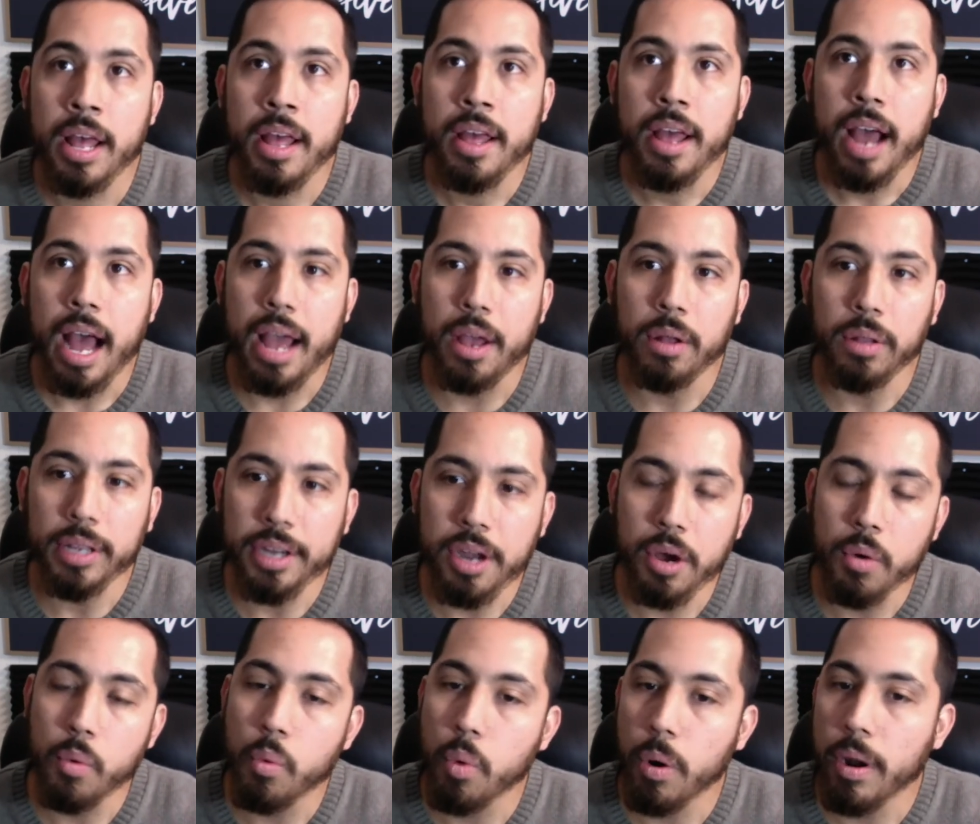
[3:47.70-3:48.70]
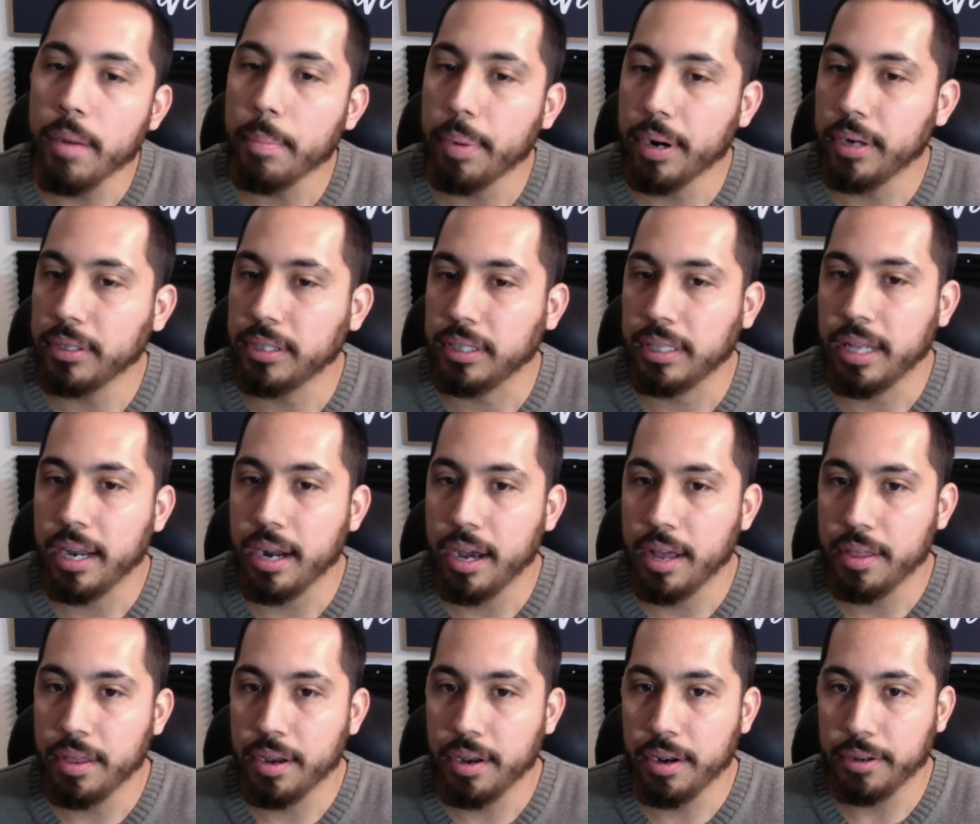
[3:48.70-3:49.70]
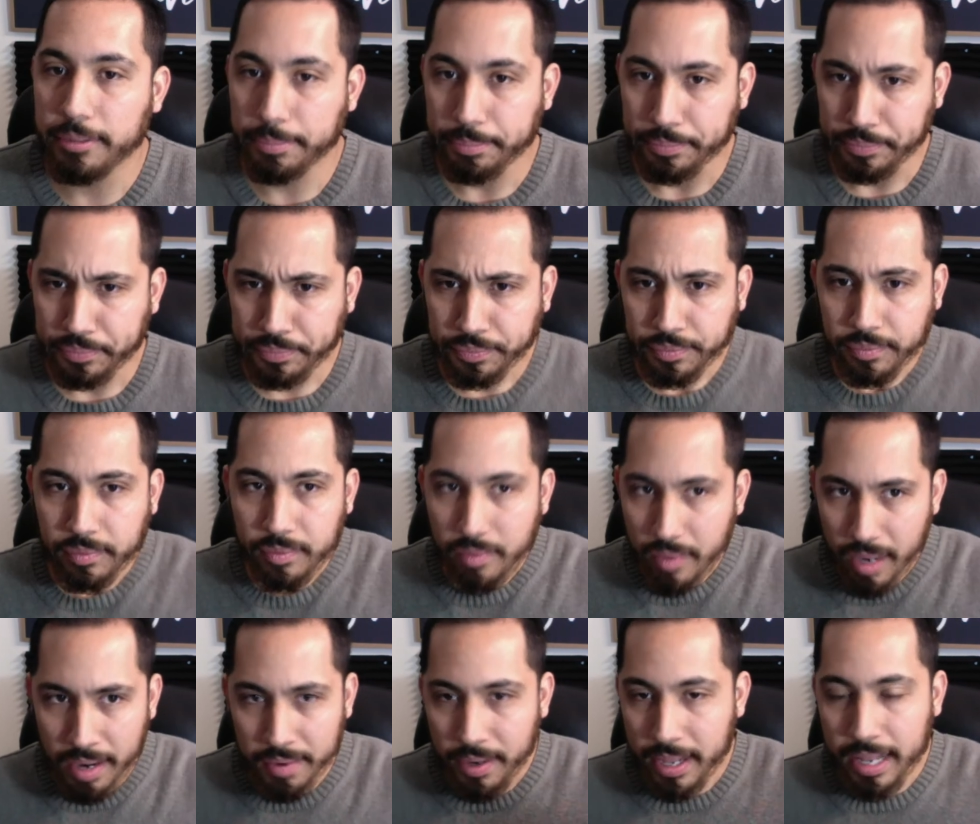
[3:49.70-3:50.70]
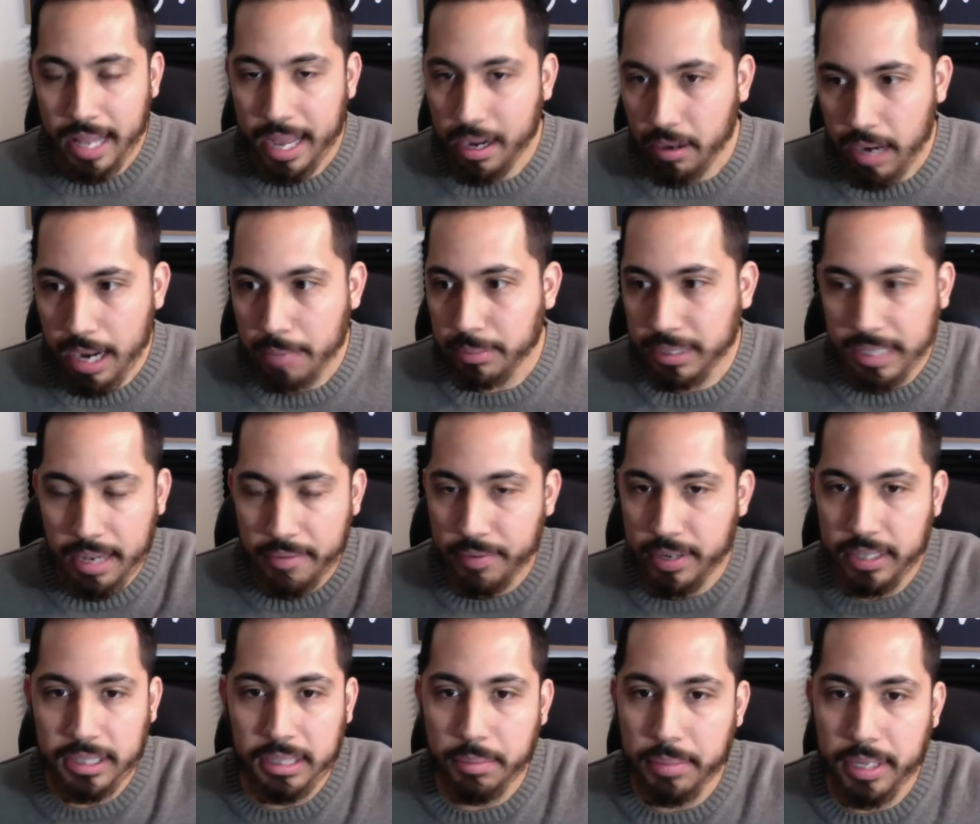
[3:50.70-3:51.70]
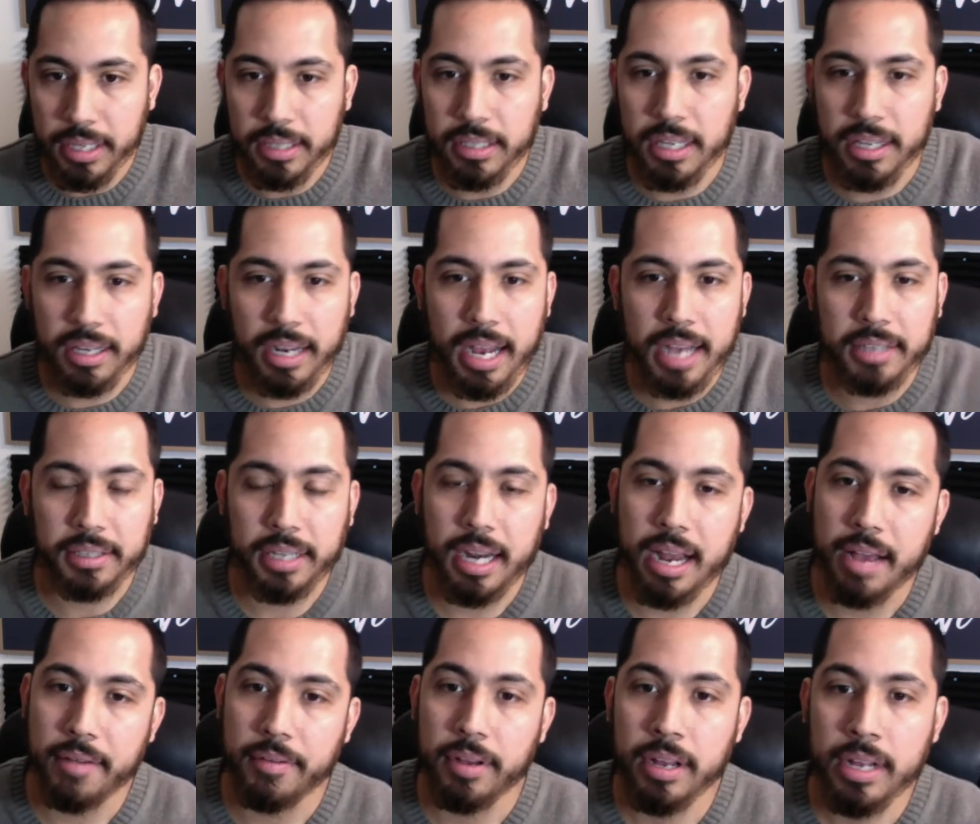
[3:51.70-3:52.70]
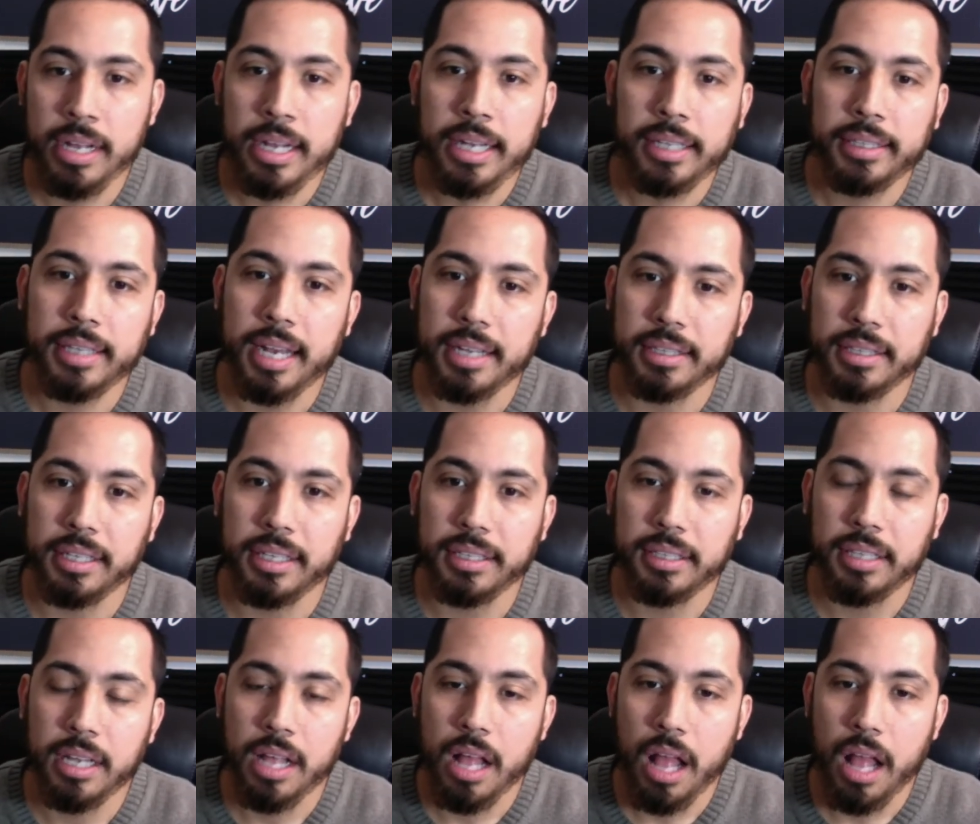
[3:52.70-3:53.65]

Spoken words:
I only know one person that other than like Graham Stephan and some of these other guys that have Teslas.